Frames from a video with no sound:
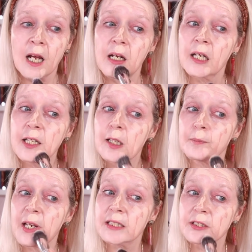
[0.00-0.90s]
I like it
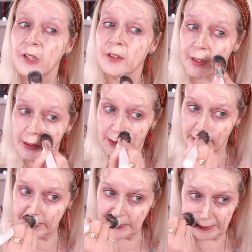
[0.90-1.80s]
better, I think,
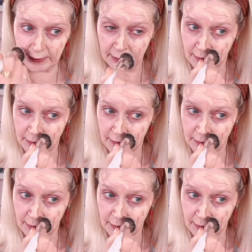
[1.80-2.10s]
than the